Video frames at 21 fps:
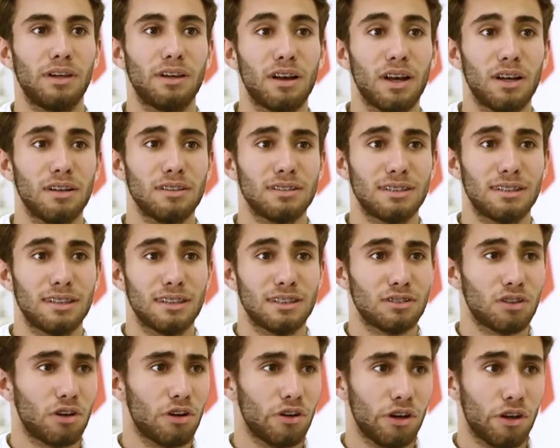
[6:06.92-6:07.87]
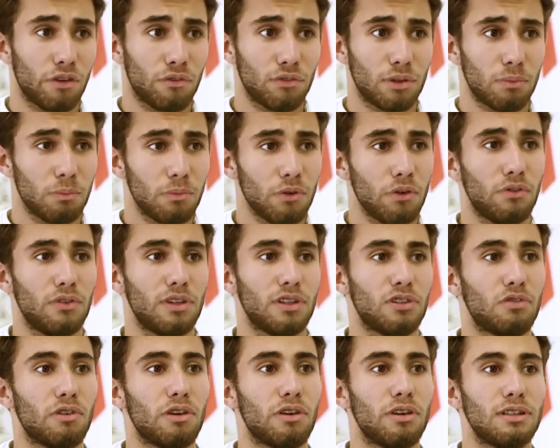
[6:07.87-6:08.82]
because the story of the movie
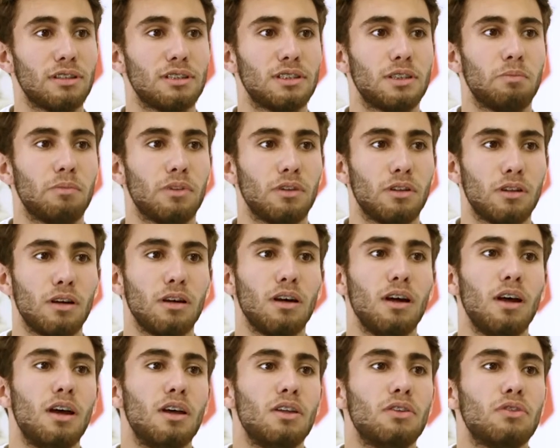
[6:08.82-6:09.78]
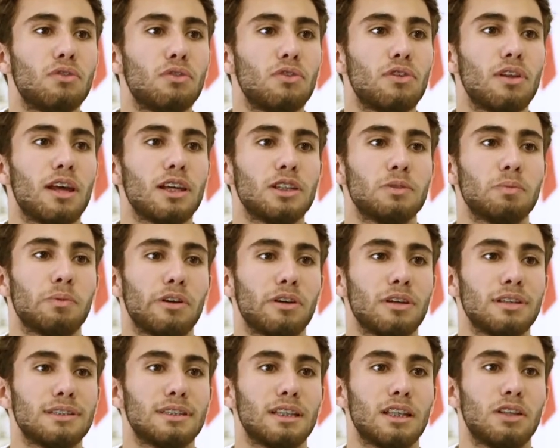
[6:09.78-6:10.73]
is very similar to the
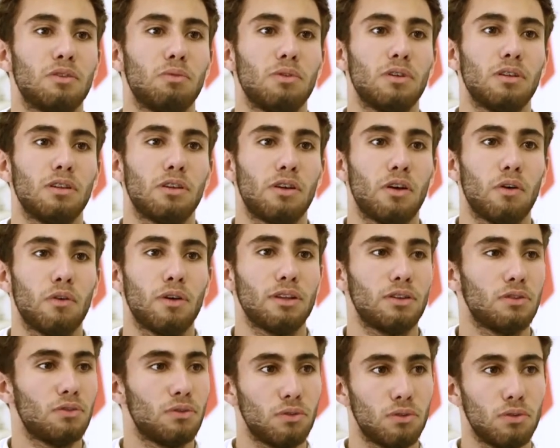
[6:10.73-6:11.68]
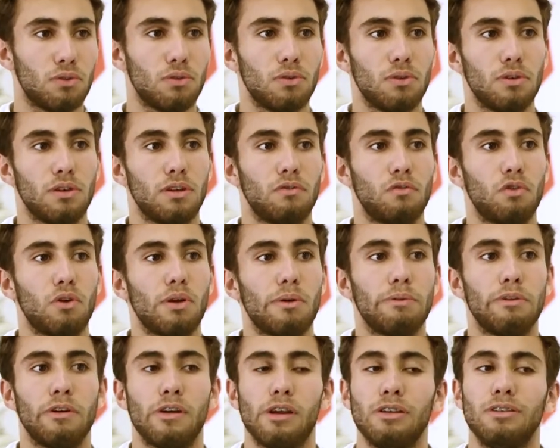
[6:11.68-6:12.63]
experience that we're going to do in
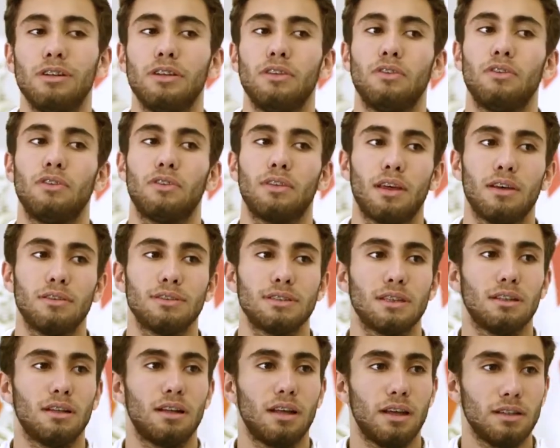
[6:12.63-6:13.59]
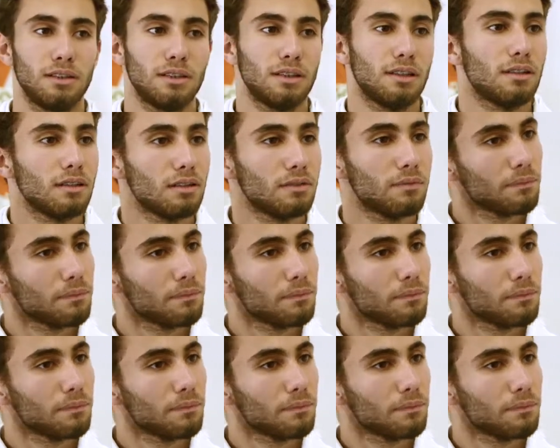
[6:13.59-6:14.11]
February 2018.